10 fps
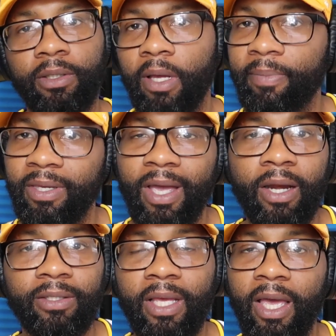
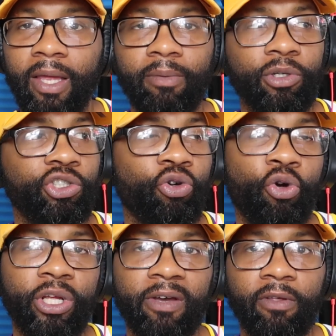Giannis had a
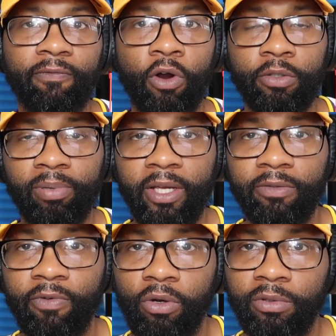majority of the first place
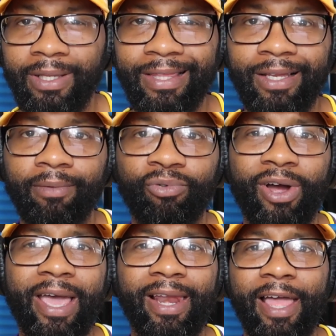votes. I think
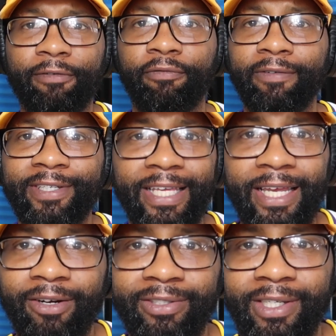LeBron had like
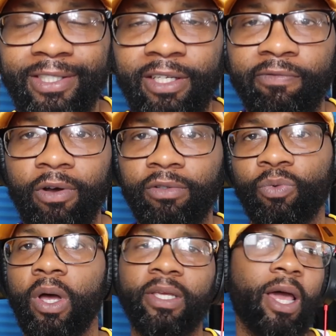15 or 16 votes,
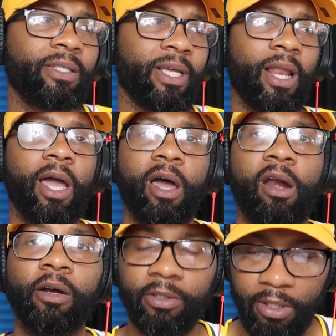while Giannis had like
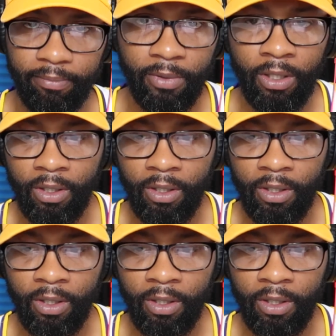100 or something.